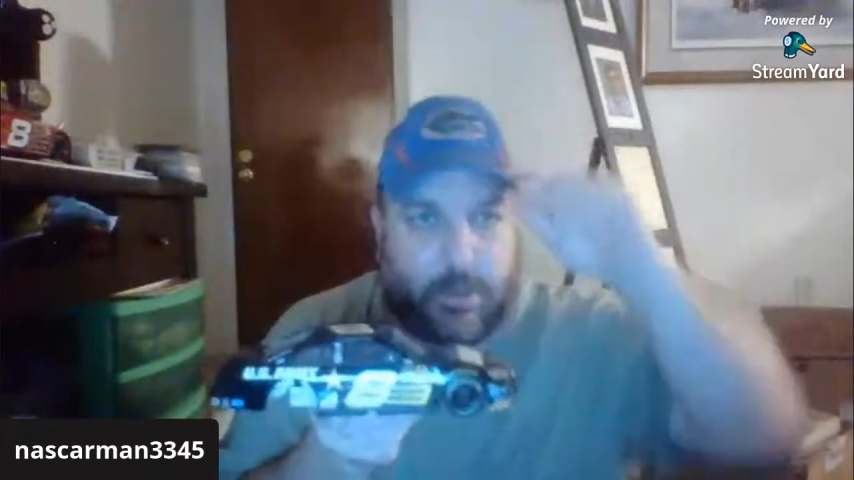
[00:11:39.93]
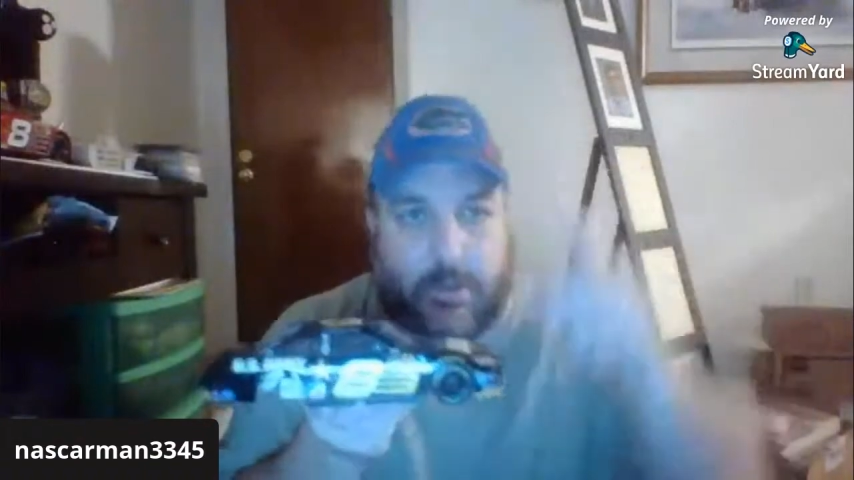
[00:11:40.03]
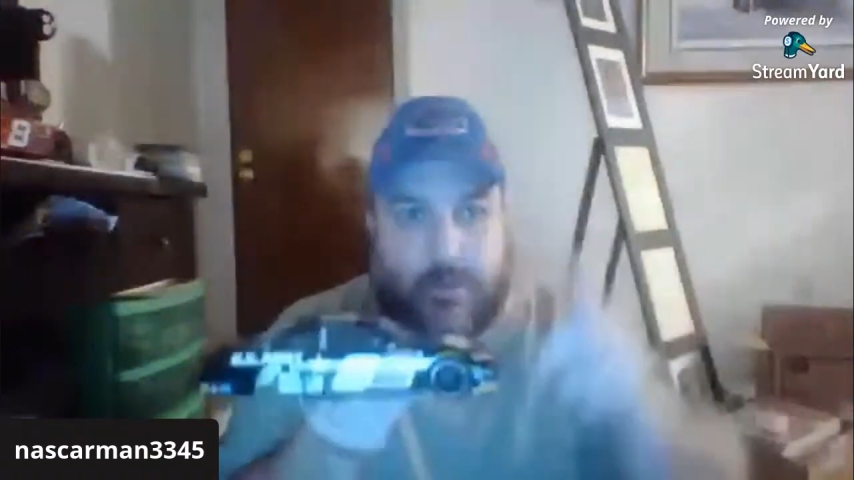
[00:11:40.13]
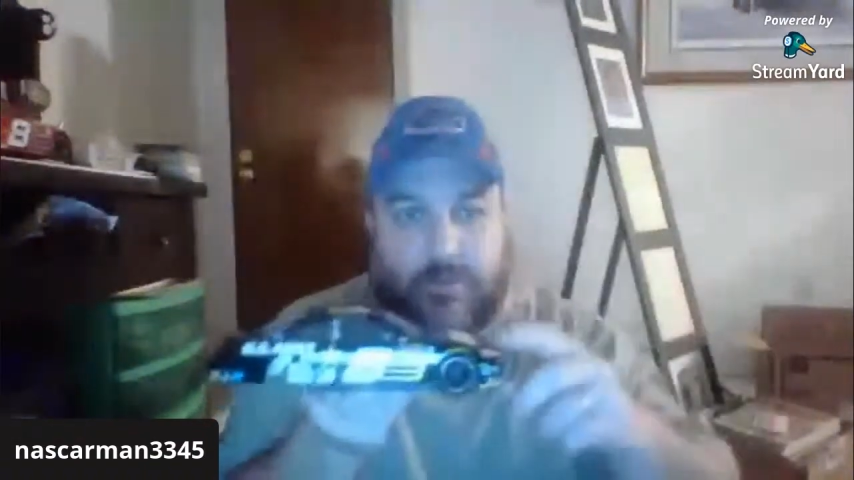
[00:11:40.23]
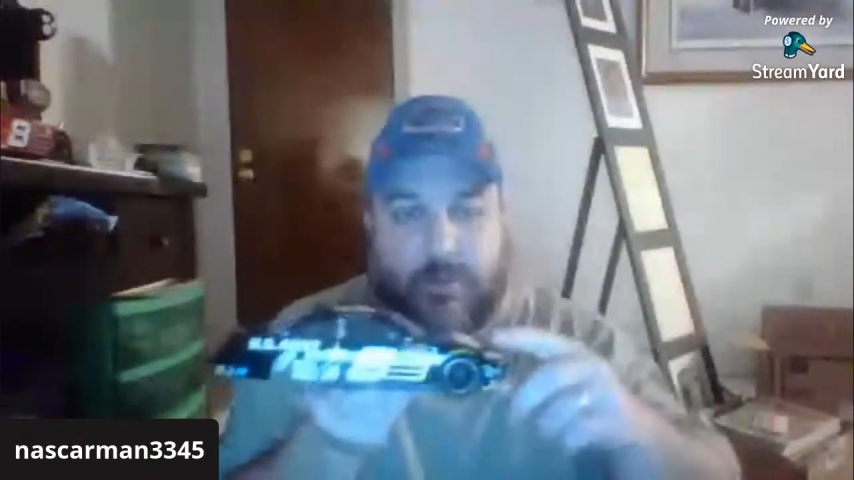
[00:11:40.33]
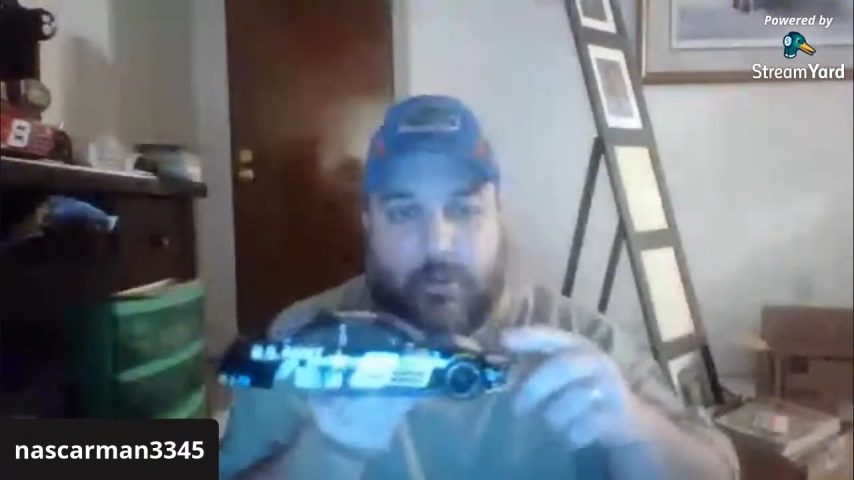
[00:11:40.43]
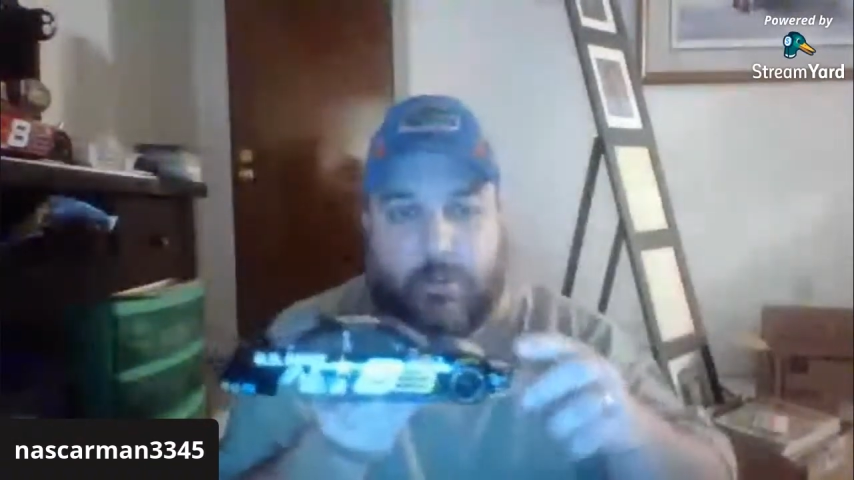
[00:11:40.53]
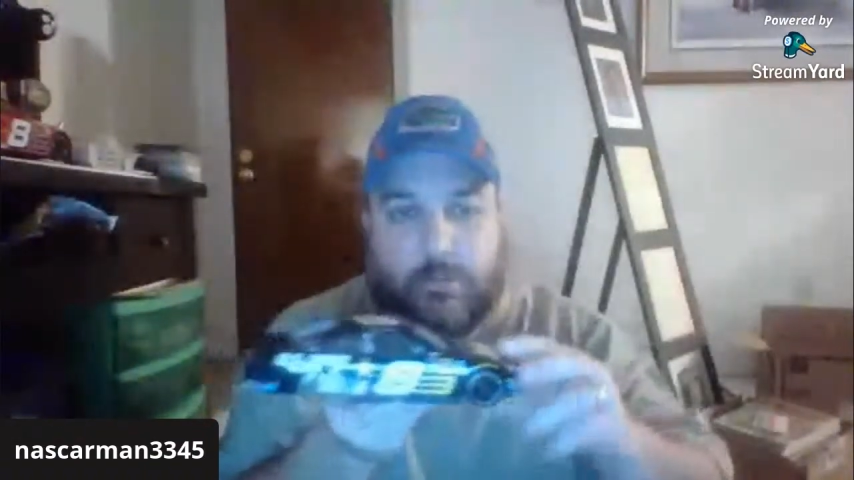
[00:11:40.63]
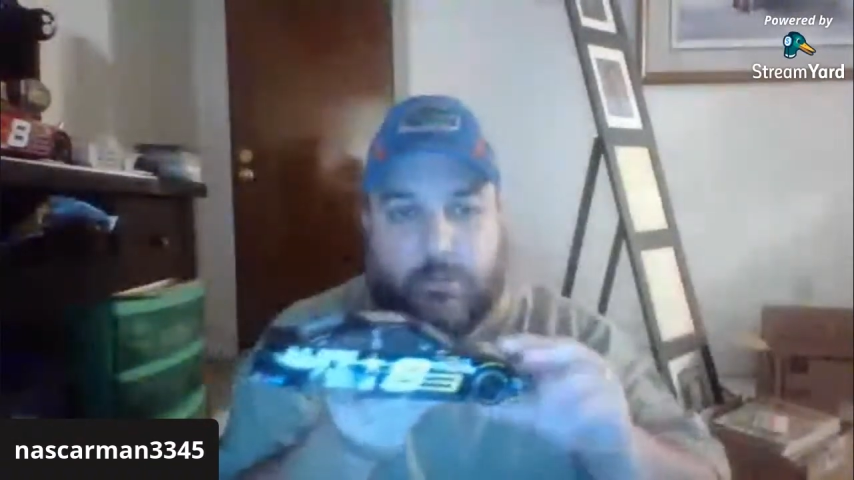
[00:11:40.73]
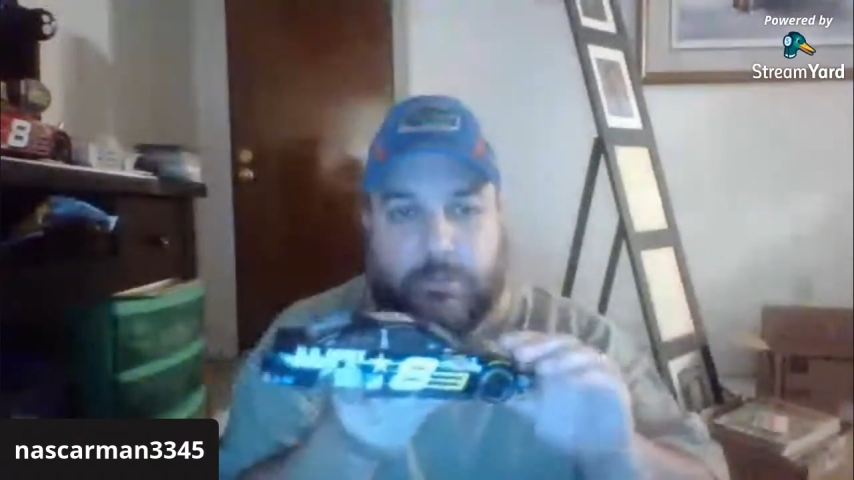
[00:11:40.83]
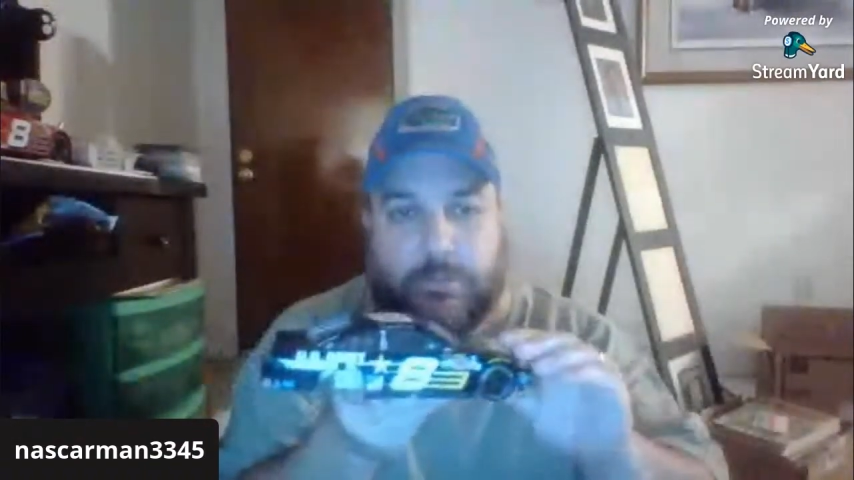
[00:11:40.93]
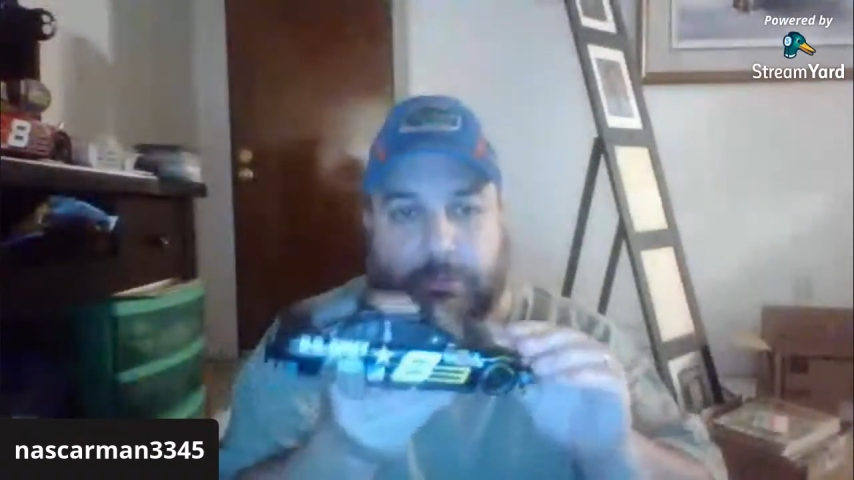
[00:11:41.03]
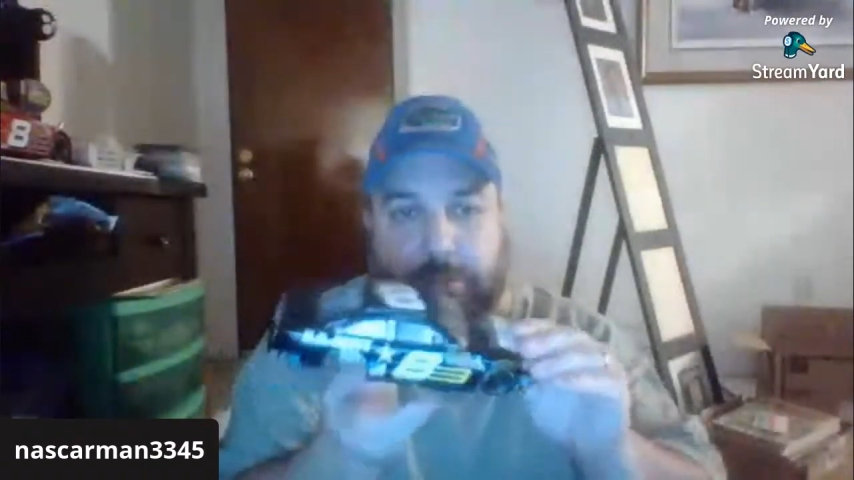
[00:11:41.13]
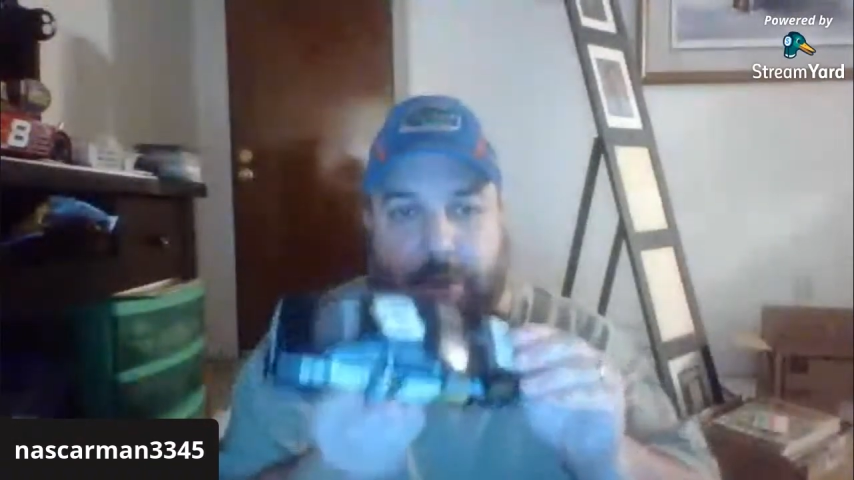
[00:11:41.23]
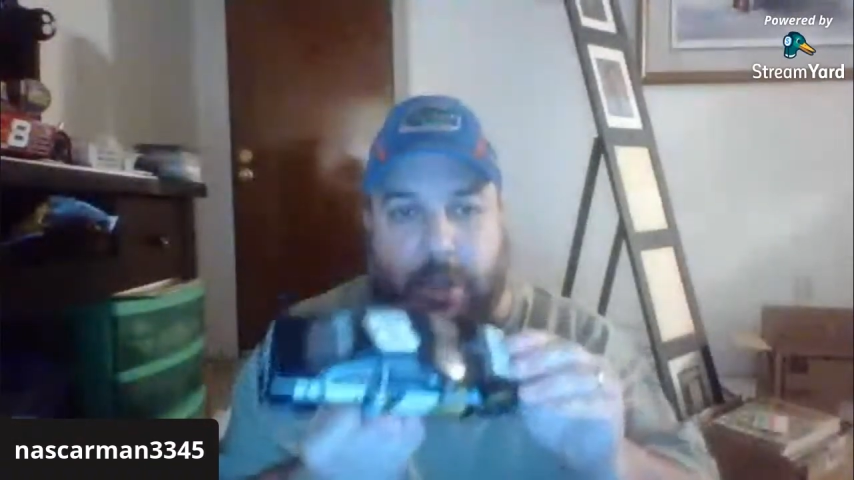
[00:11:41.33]
So
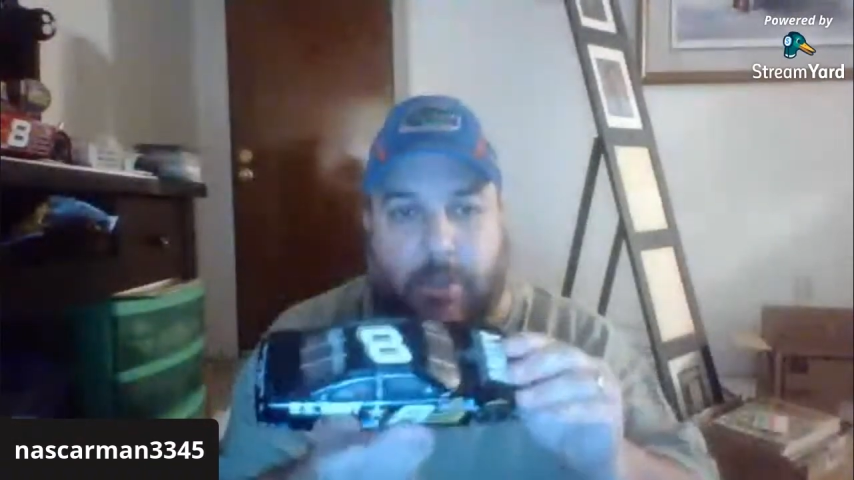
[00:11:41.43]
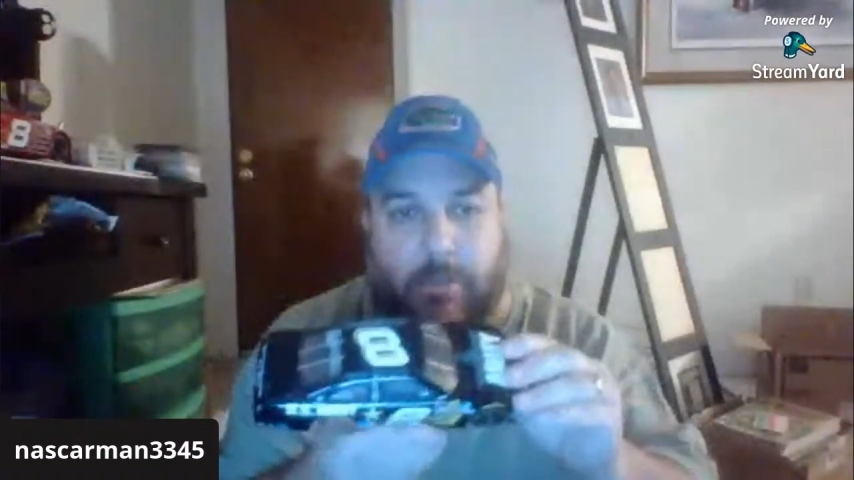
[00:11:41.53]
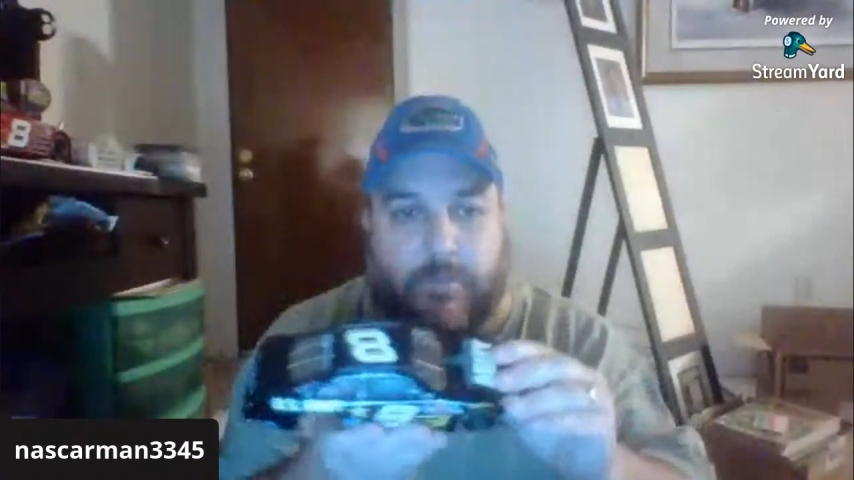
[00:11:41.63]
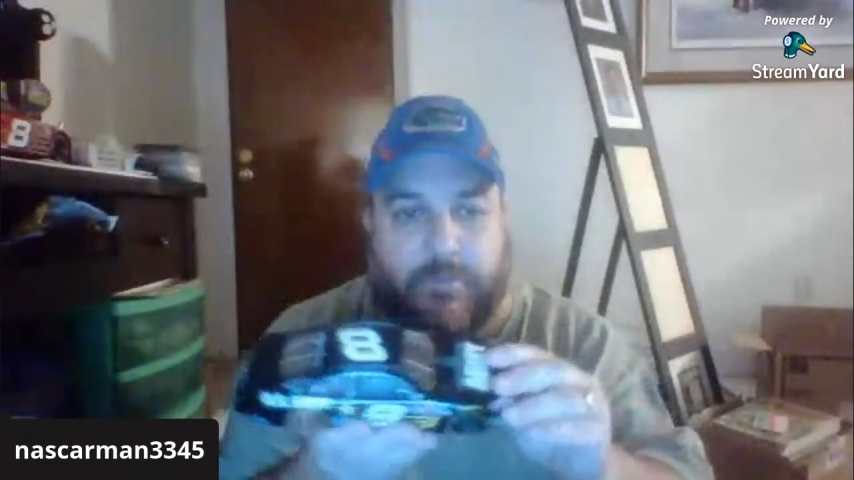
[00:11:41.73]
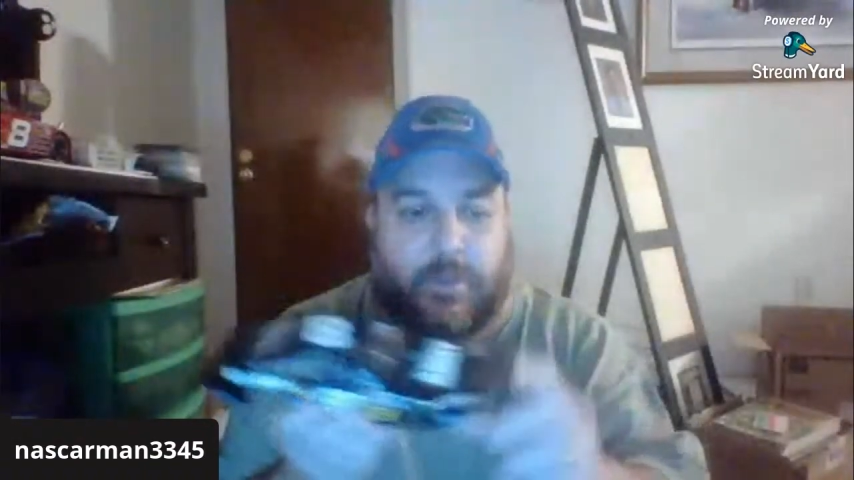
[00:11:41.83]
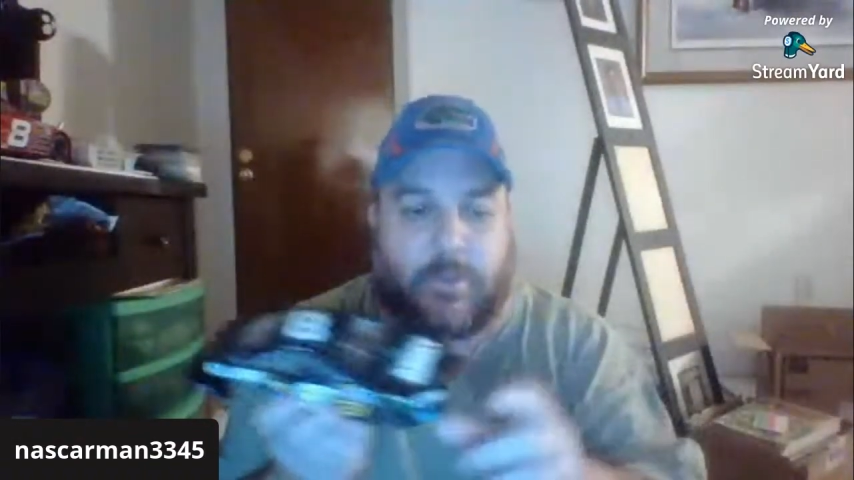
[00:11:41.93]
I will fit